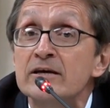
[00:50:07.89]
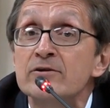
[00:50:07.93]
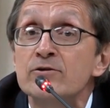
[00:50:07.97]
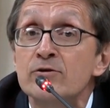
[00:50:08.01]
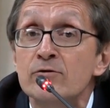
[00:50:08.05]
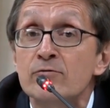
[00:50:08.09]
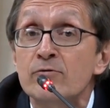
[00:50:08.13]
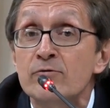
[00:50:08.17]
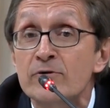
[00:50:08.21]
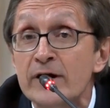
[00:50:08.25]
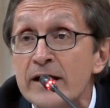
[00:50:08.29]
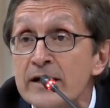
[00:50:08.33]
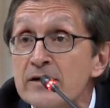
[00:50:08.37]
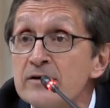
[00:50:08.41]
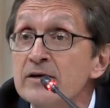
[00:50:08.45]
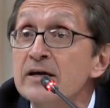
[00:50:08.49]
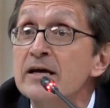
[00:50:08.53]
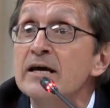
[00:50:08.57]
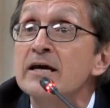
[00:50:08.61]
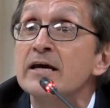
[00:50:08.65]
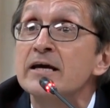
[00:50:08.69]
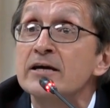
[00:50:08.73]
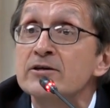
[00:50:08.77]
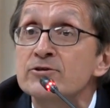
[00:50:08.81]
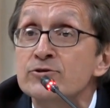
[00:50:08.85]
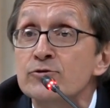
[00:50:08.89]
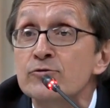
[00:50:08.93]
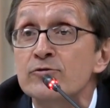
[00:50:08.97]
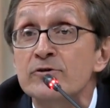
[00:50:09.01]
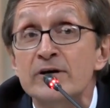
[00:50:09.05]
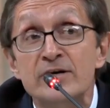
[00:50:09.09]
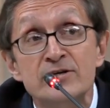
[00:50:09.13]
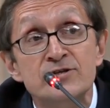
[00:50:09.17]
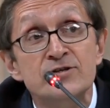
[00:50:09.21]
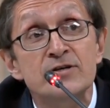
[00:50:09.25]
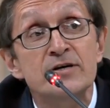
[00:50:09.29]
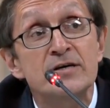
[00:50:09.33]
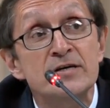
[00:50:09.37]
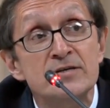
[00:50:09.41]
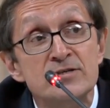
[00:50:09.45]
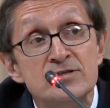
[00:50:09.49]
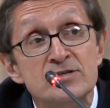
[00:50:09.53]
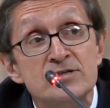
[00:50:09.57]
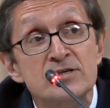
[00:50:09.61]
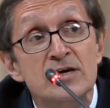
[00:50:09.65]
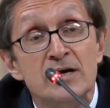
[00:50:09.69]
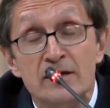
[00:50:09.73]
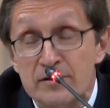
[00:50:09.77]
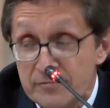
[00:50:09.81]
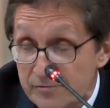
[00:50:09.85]
in Ukraine into Russia
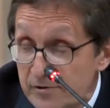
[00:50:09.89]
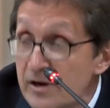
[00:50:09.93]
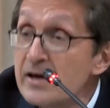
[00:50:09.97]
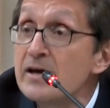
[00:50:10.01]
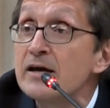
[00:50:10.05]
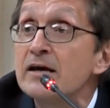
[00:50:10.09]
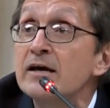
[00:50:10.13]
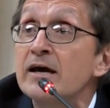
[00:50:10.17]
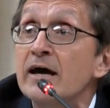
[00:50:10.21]
itself.